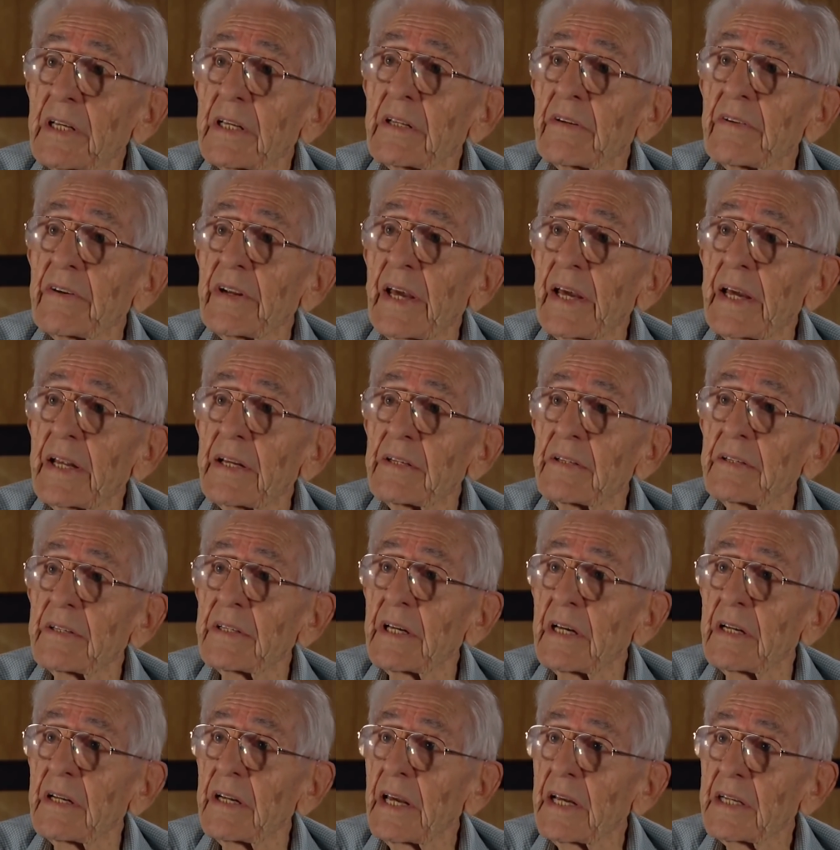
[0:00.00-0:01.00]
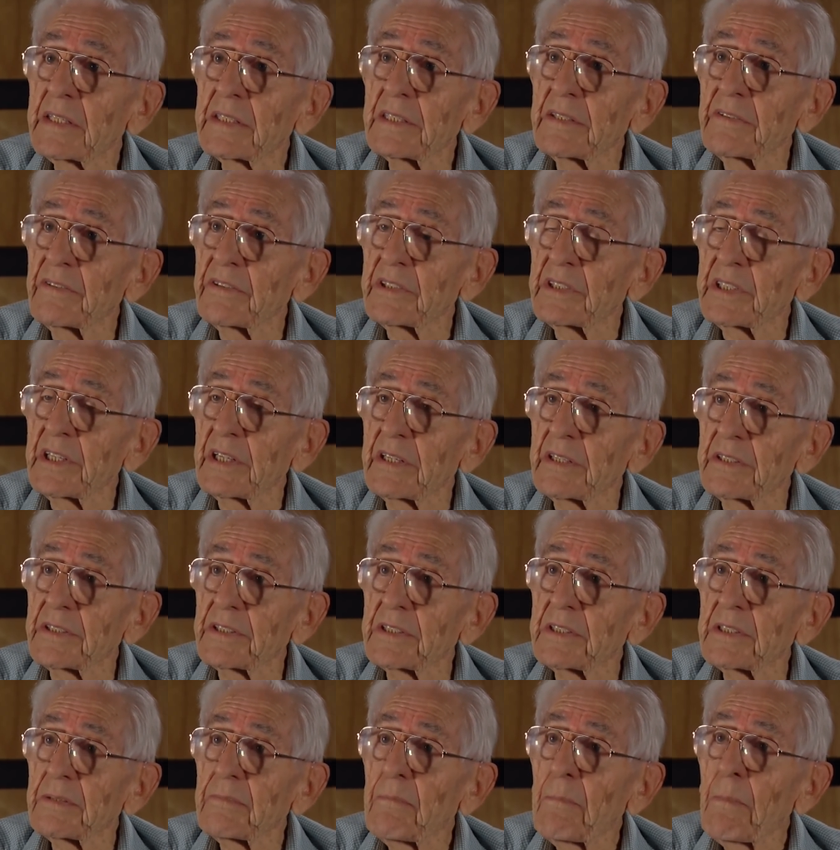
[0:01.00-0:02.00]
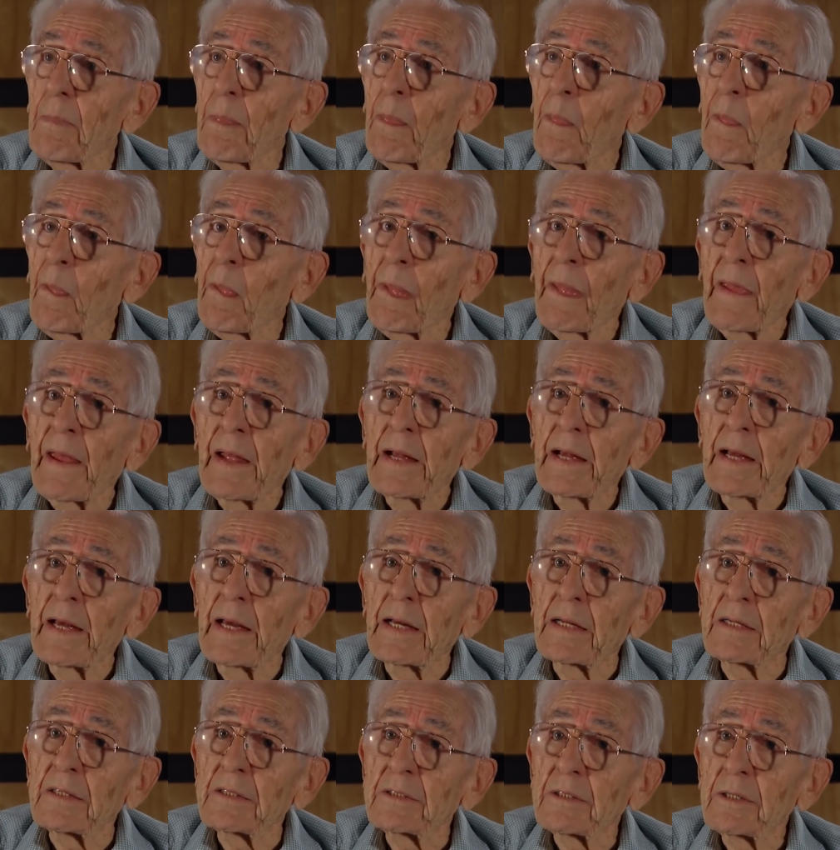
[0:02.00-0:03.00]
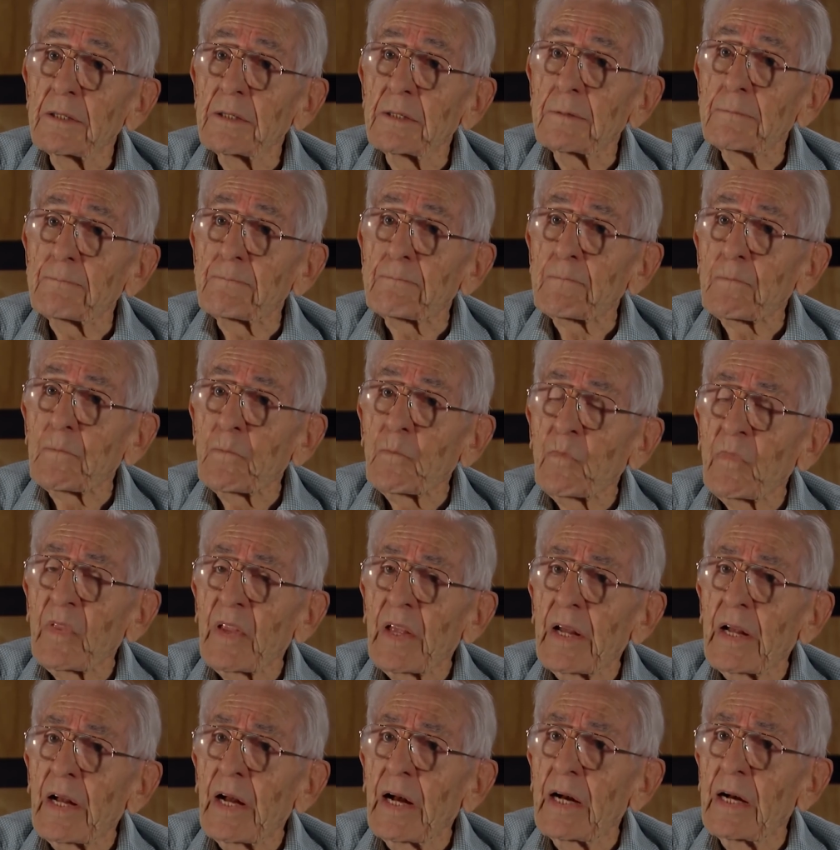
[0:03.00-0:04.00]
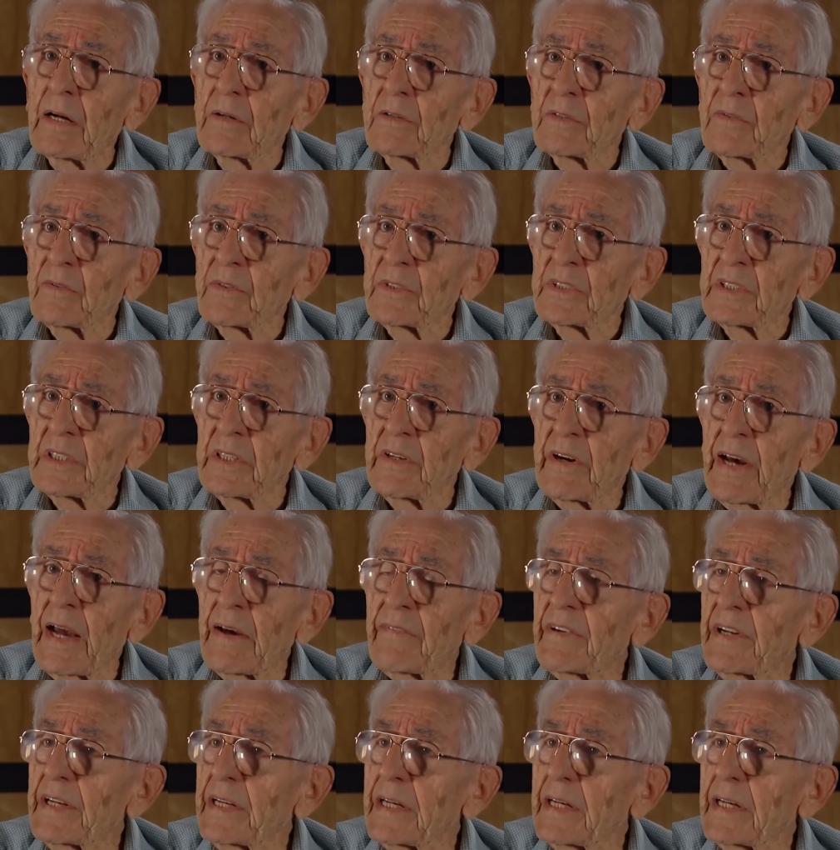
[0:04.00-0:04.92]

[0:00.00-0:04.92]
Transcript: other hand, you got excellent results. Right. And so after I